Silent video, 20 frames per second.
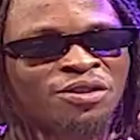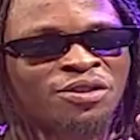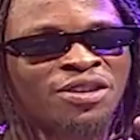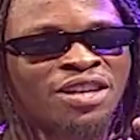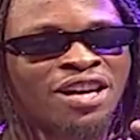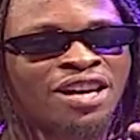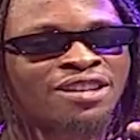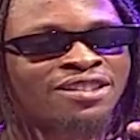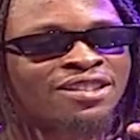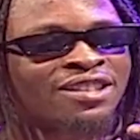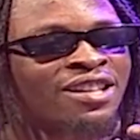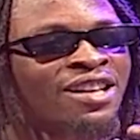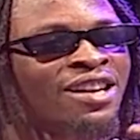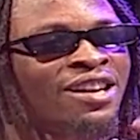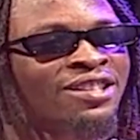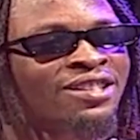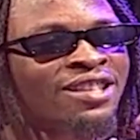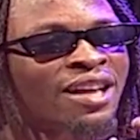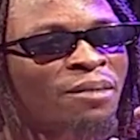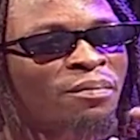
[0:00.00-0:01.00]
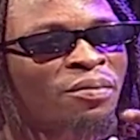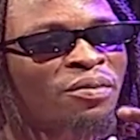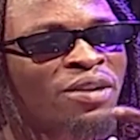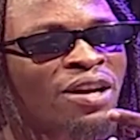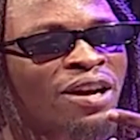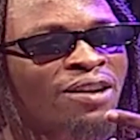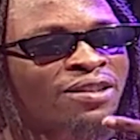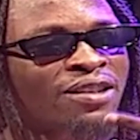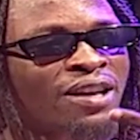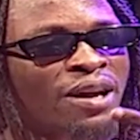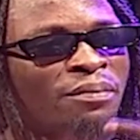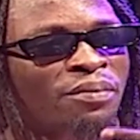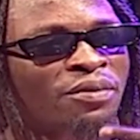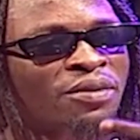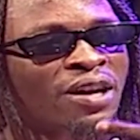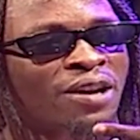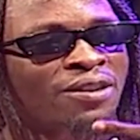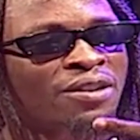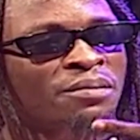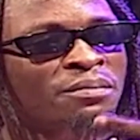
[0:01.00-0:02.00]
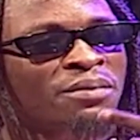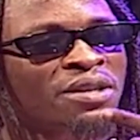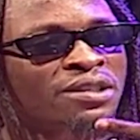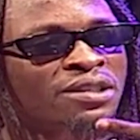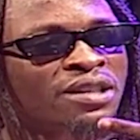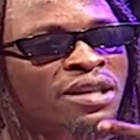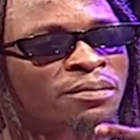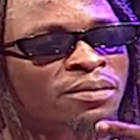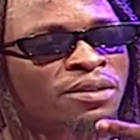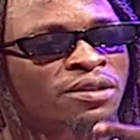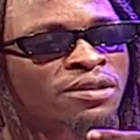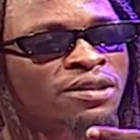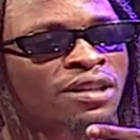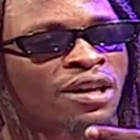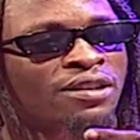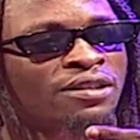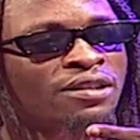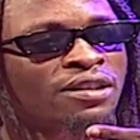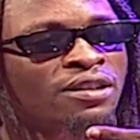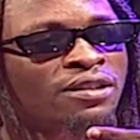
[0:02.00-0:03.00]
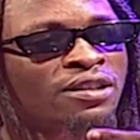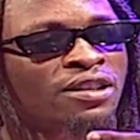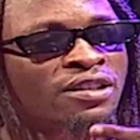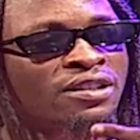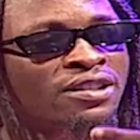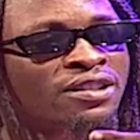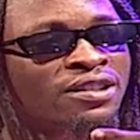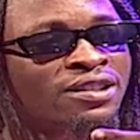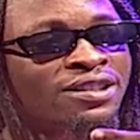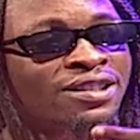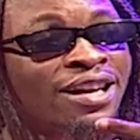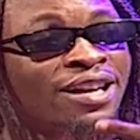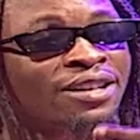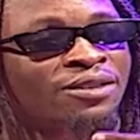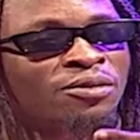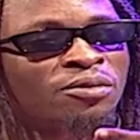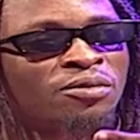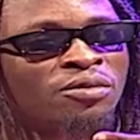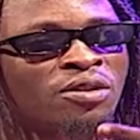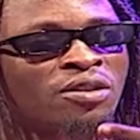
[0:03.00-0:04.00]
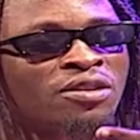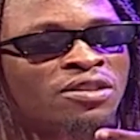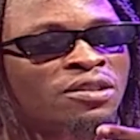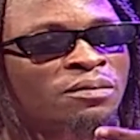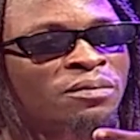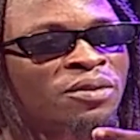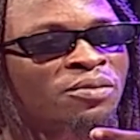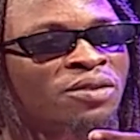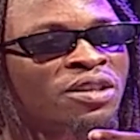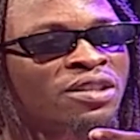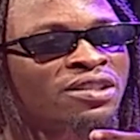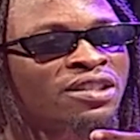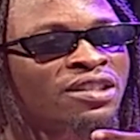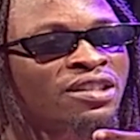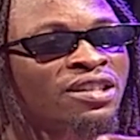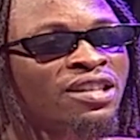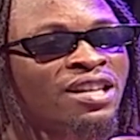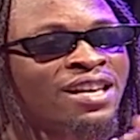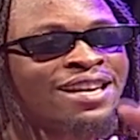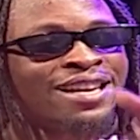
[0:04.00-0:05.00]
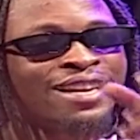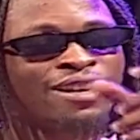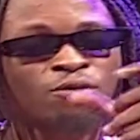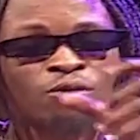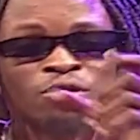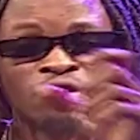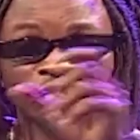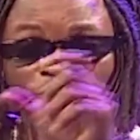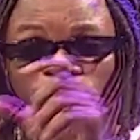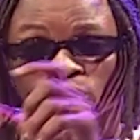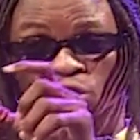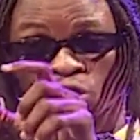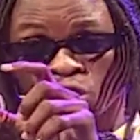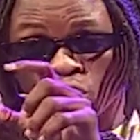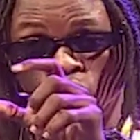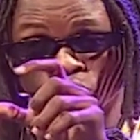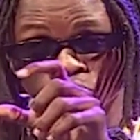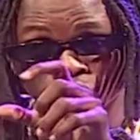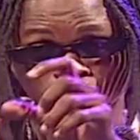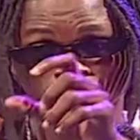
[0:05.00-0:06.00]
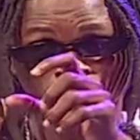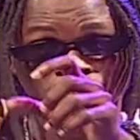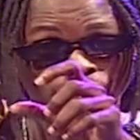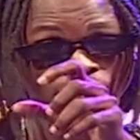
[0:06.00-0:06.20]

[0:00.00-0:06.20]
for you guys. Okay, so I put, out, I put out a mixtape in 2013 titled Conspiracy. It was because